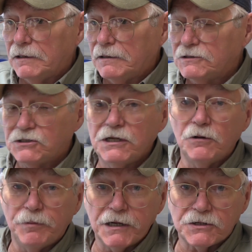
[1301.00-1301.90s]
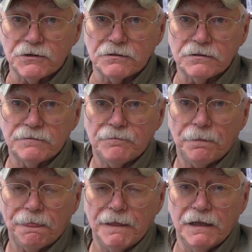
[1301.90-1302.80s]
still pictures
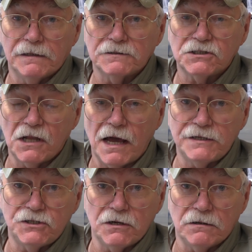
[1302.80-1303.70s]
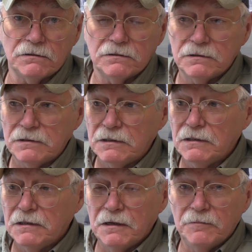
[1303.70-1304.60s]
in a slideshow.
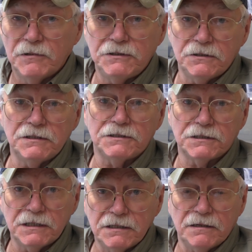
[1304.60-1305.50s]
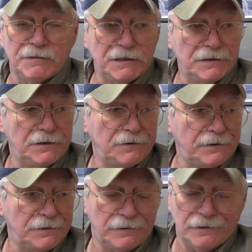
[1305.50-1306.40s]
But you can see, I mean, you know,
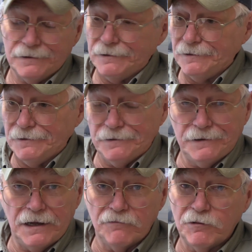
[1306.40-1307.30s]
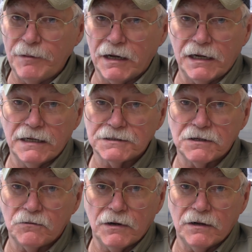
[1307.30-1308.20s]
everybody has
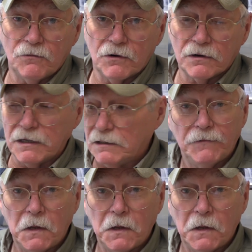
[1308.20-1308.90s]
their way of working.